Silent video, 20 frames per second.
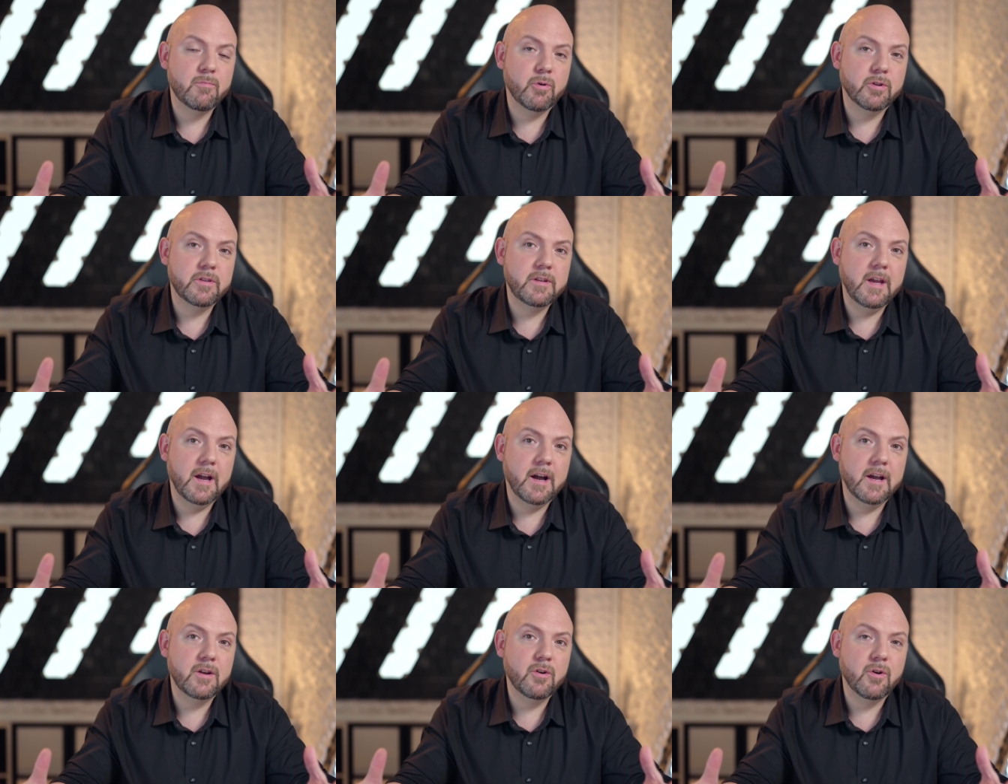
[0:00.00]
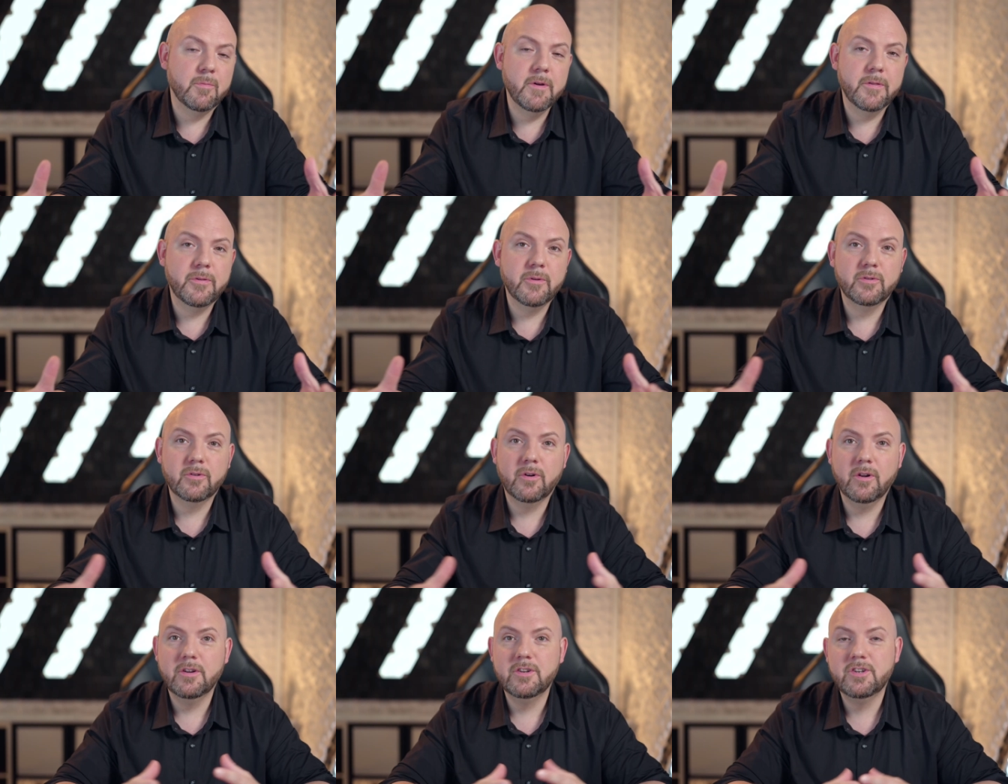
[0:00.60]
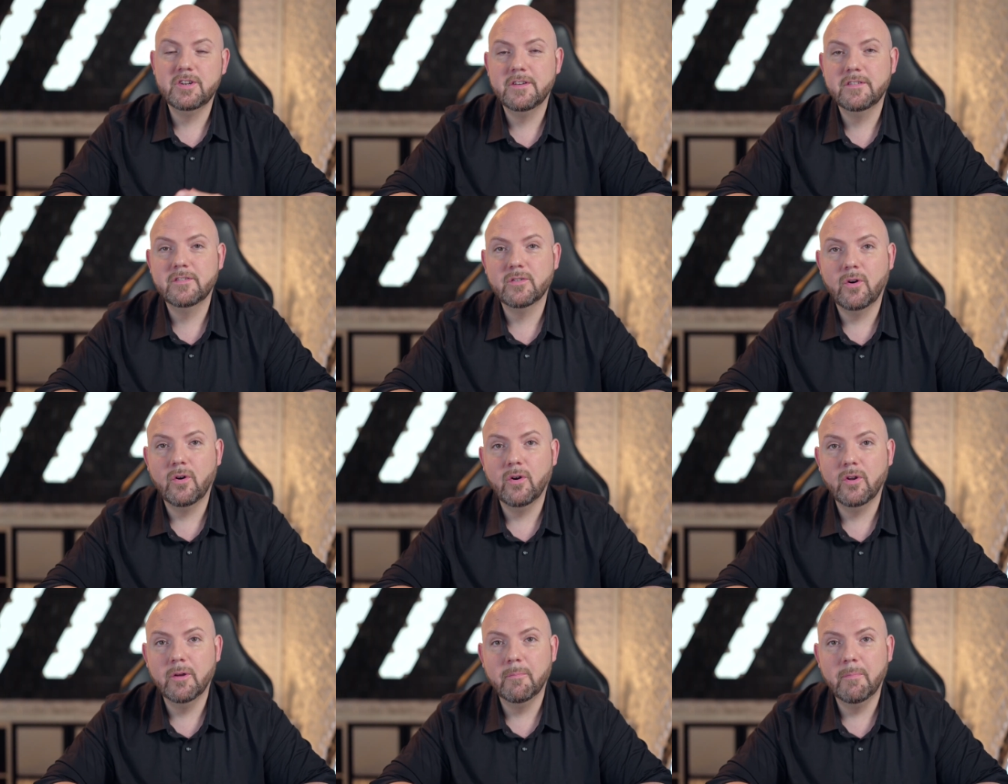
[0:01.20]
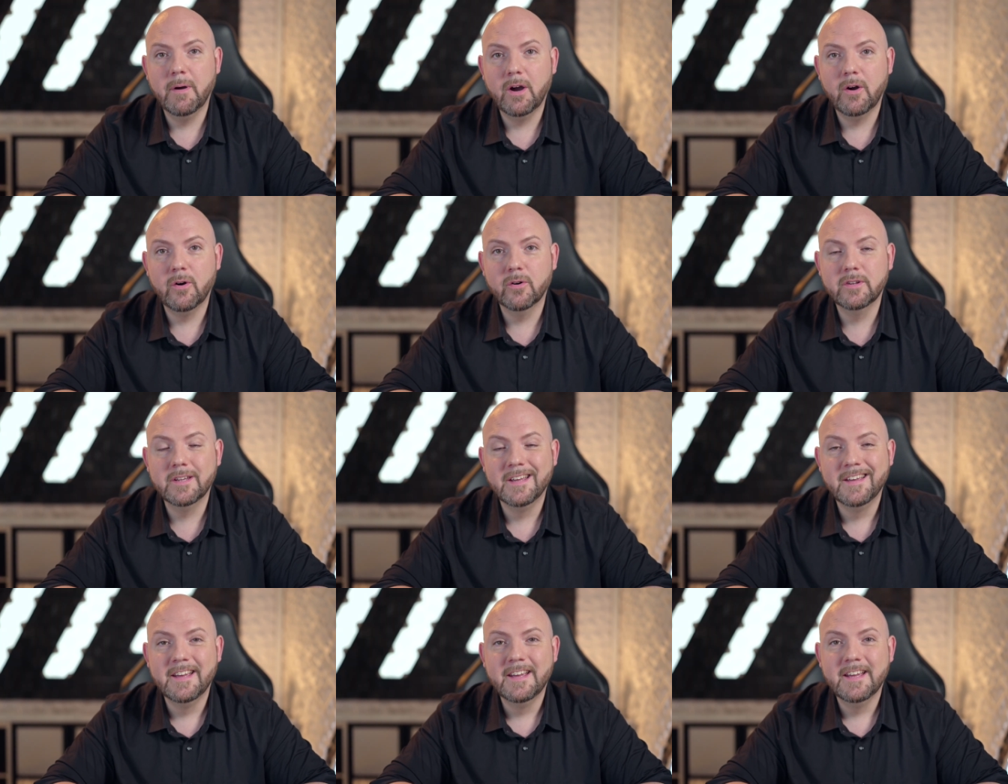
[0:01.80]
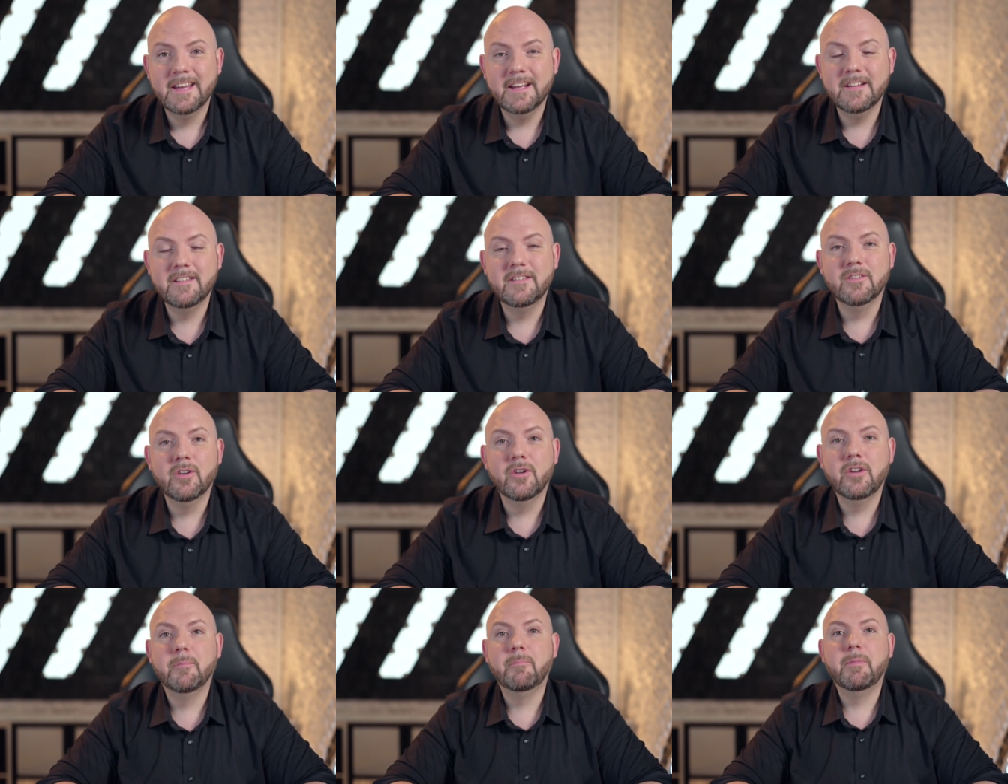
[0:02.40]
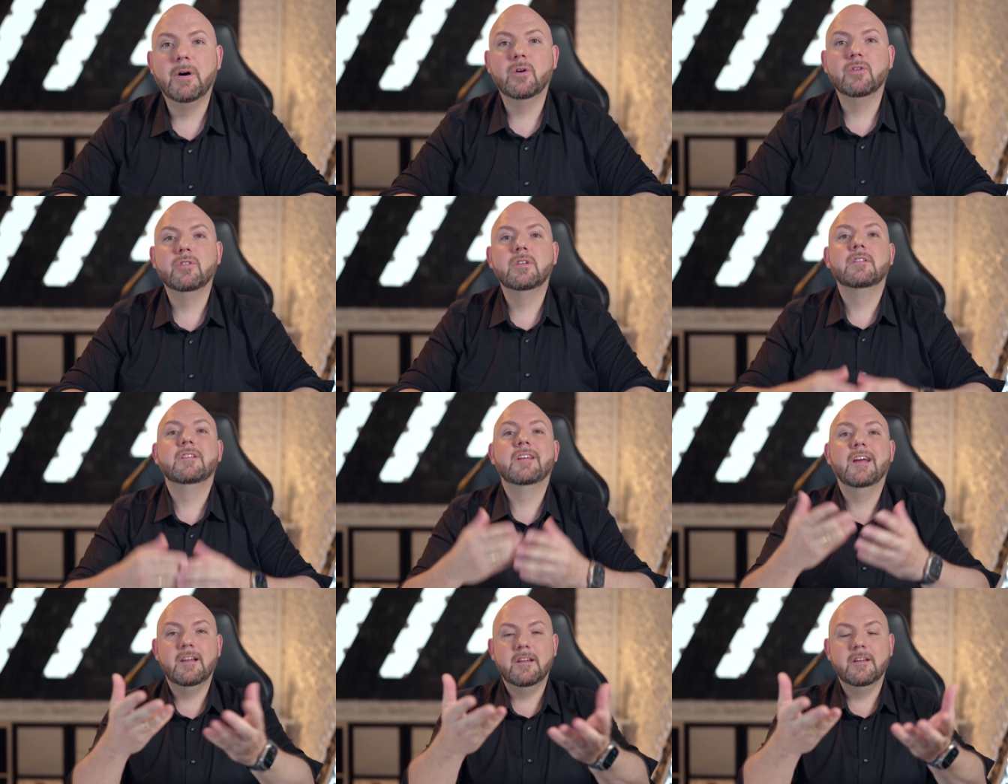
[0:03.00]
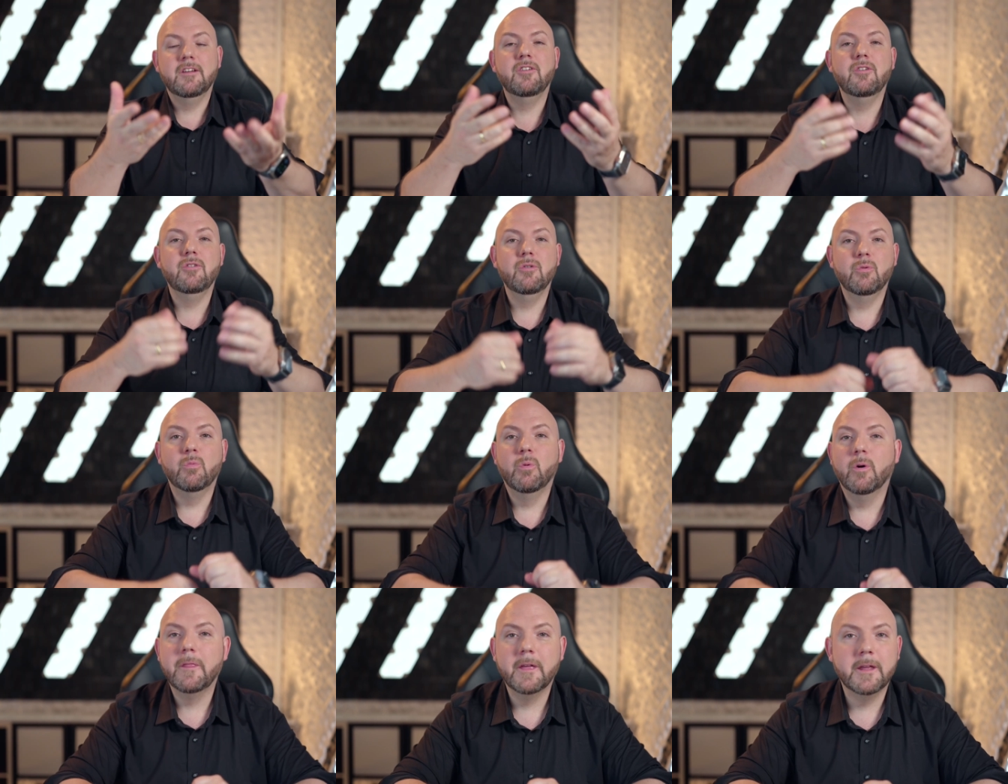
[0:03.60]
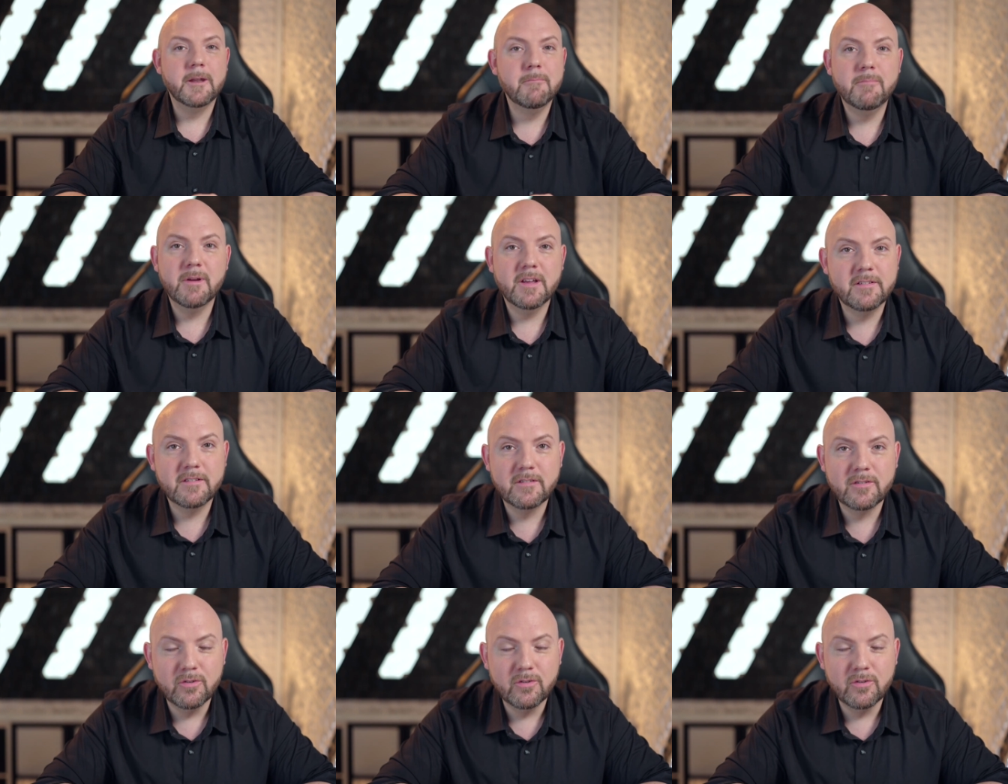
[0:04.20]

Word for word: what the ICOR methodology is all about. It's not about telling you what are the best